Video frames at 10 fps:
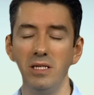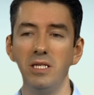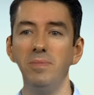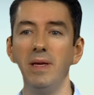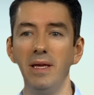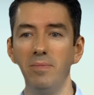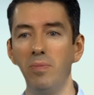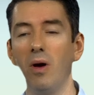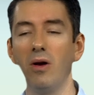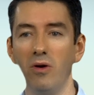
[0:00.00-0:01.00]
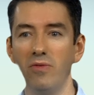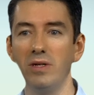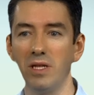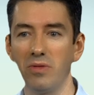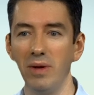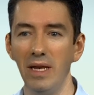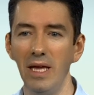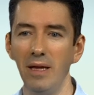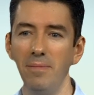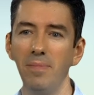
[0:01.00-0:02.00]
to be brought over into
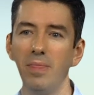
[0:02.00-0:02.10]
3D,